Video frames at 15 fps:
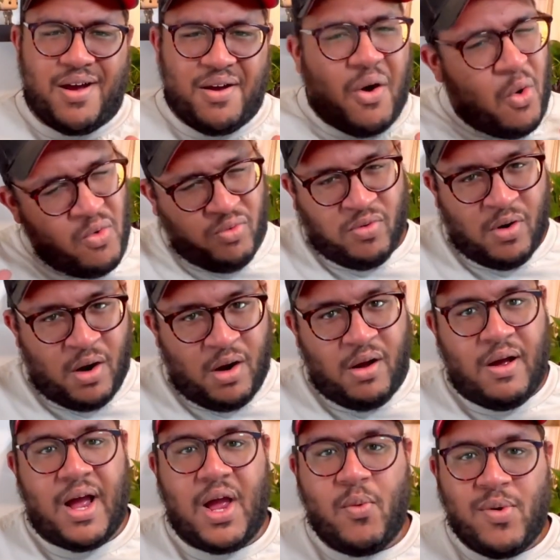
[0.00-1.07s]
overall,
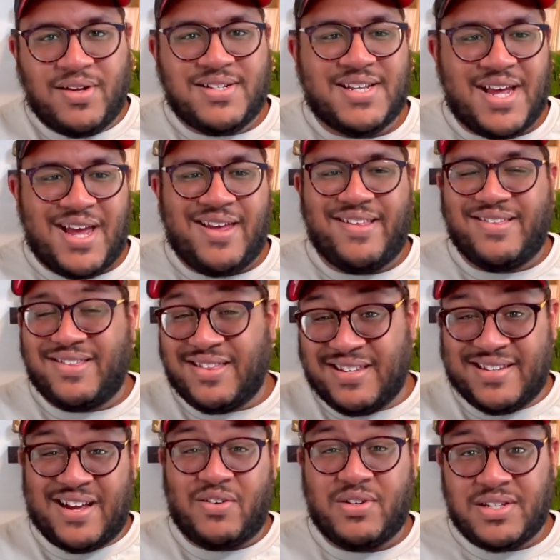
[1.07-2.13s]
I will say the
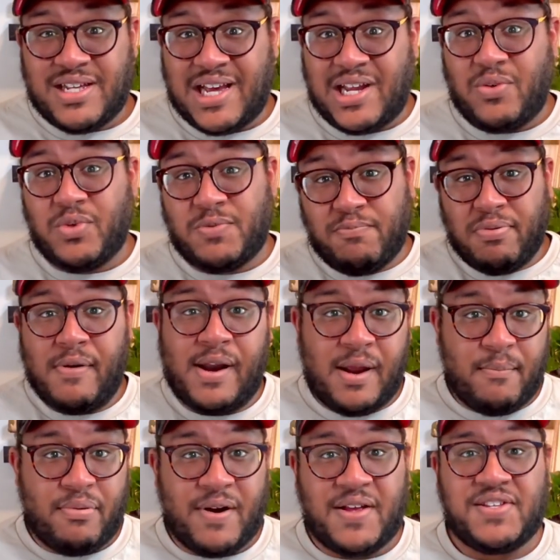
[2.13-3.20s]
sound design was pretty
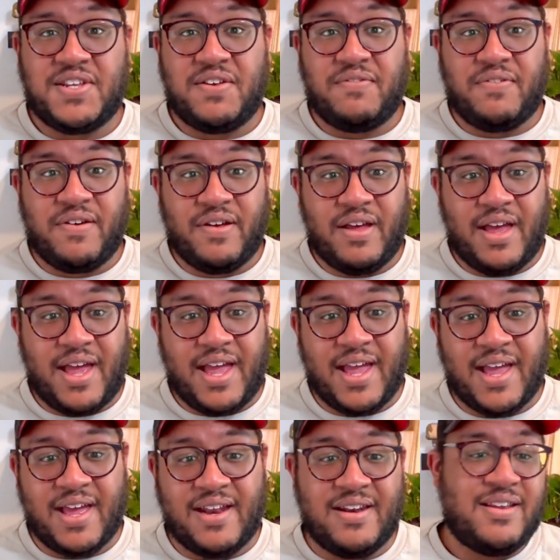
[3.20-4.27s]
impressive,
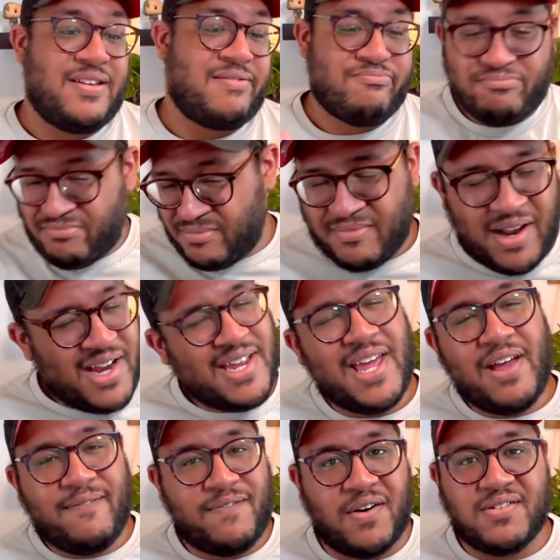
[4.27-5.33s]
and I
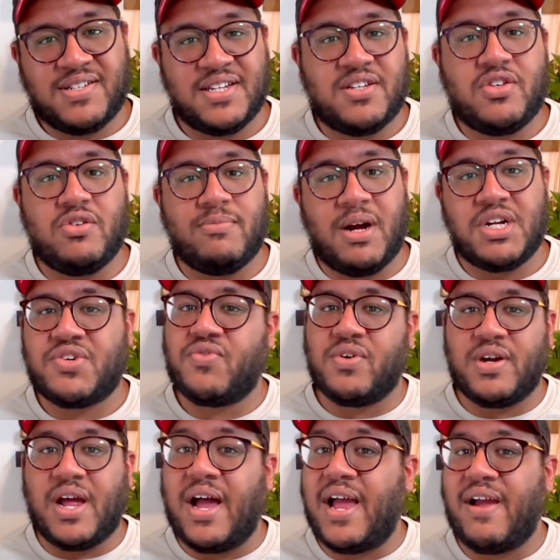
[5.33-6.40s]
can't fault it too much for
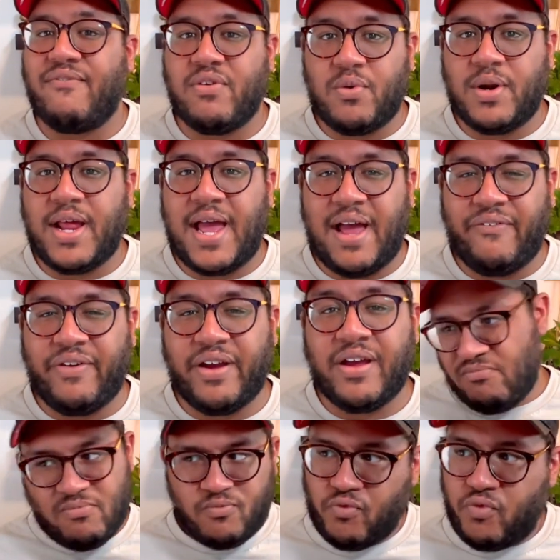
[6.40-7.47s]
not everyone having
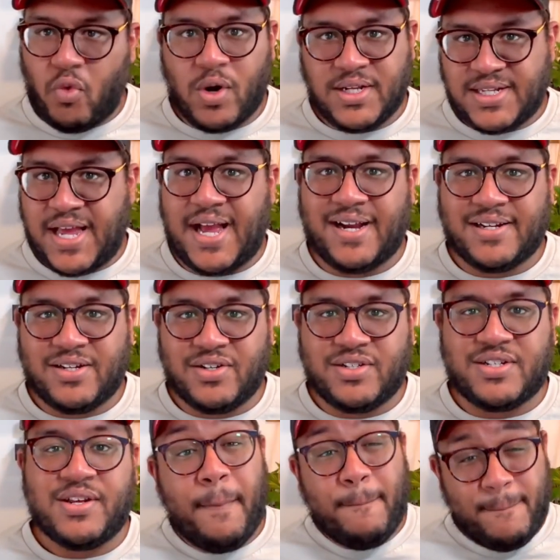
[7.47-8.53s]
voice
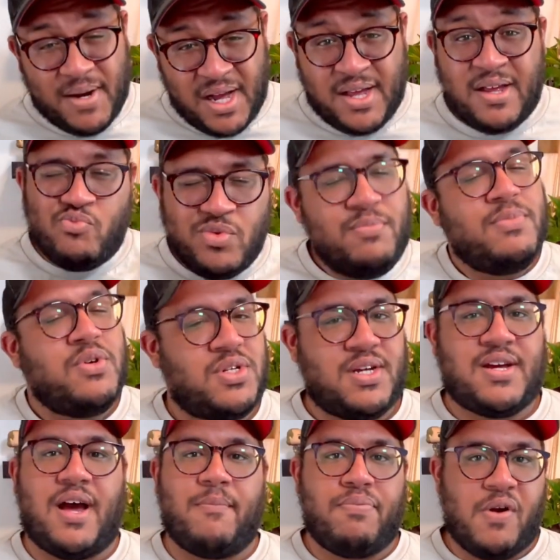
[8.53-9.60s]
actors, but the music
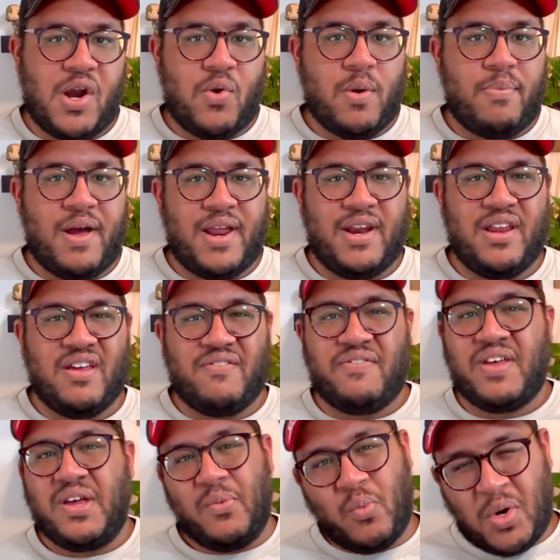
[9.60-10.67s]
got pretty repetitive.
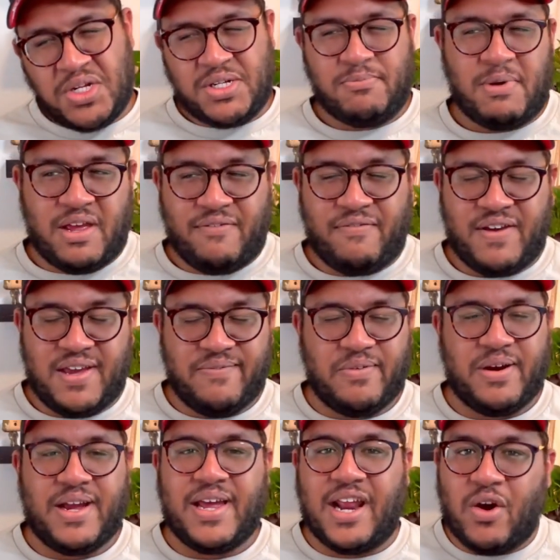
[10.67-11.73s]
It wasn't my
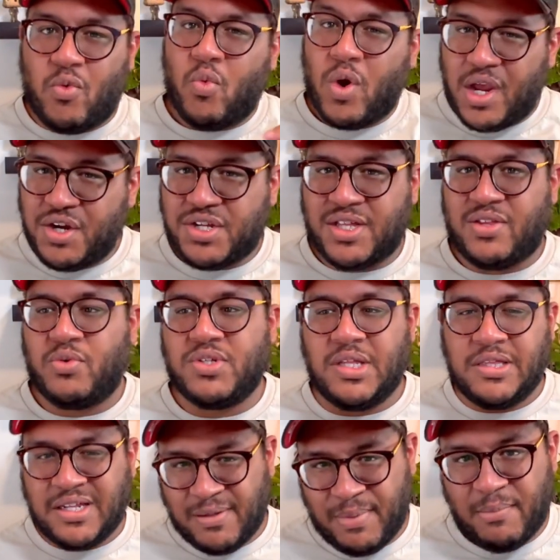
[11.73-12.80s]
favorite, and I wish that there was a
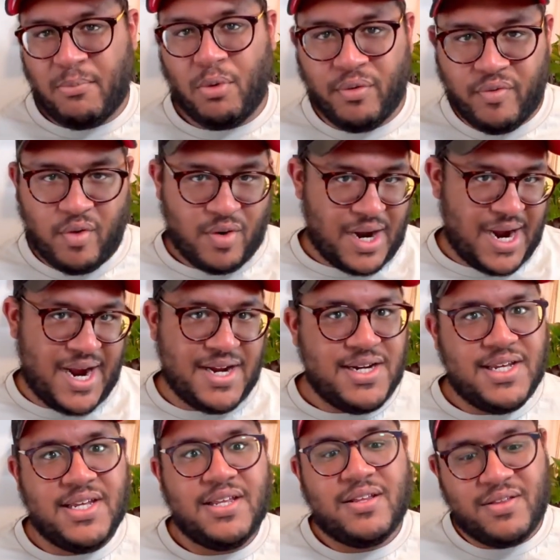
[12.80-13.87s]
little bit more
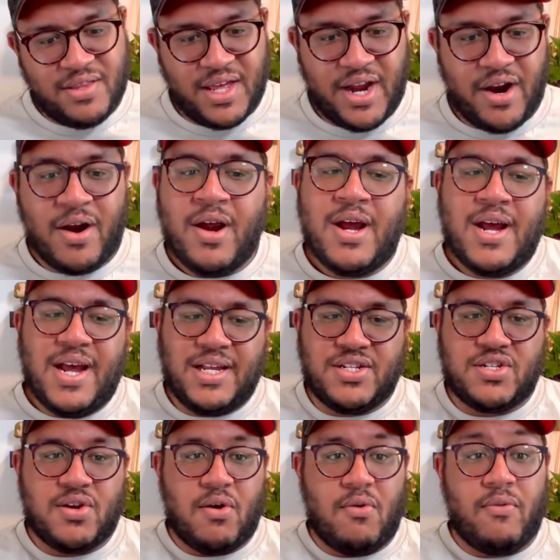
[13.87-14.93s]
variety there. And
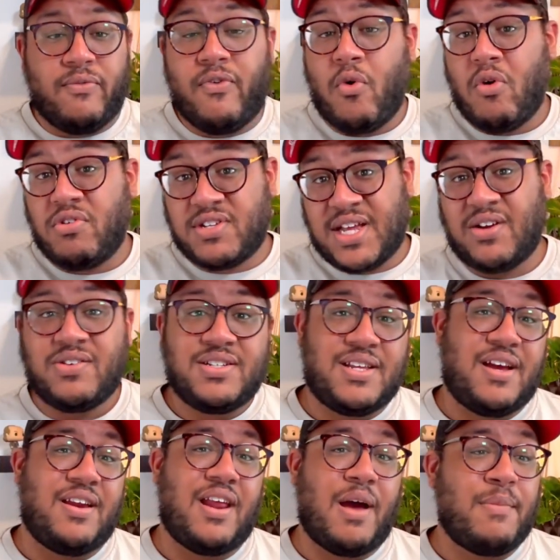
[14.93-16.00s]
so for sound
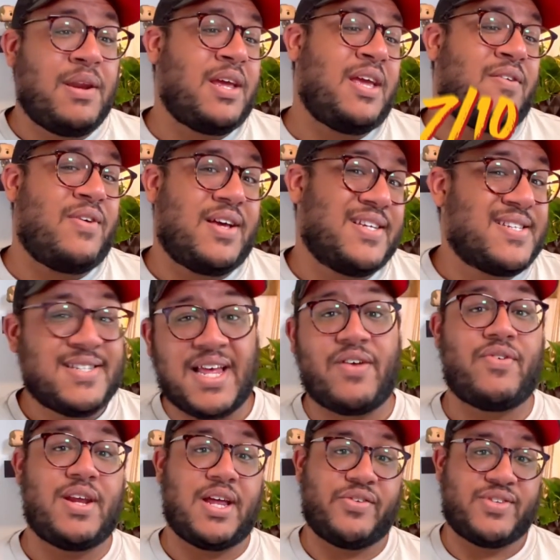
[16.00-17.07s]
design, I'm going to give it a
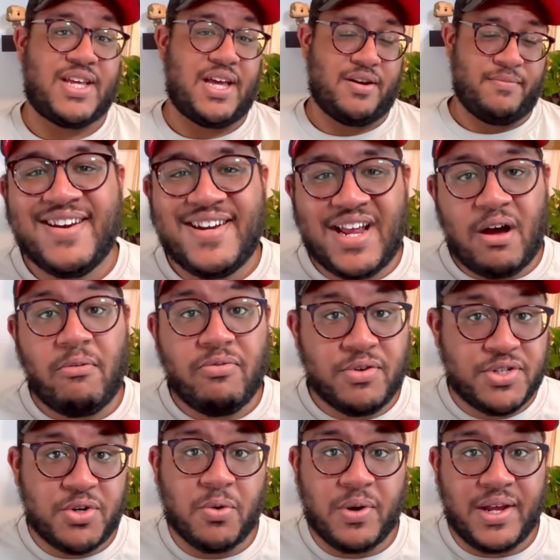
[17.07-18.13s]
7 out of 10. Now for
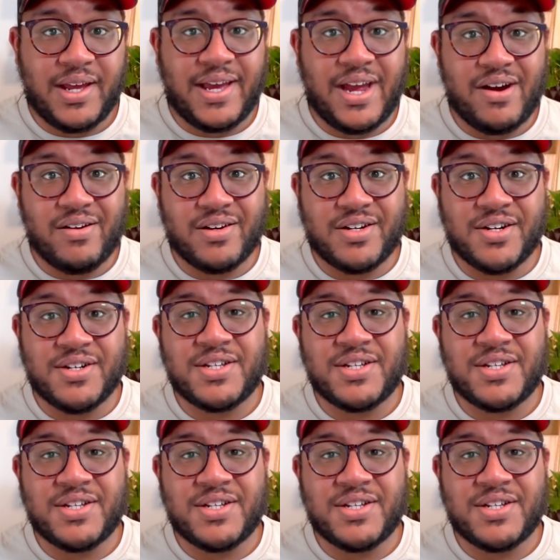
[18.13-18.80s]
story and characters.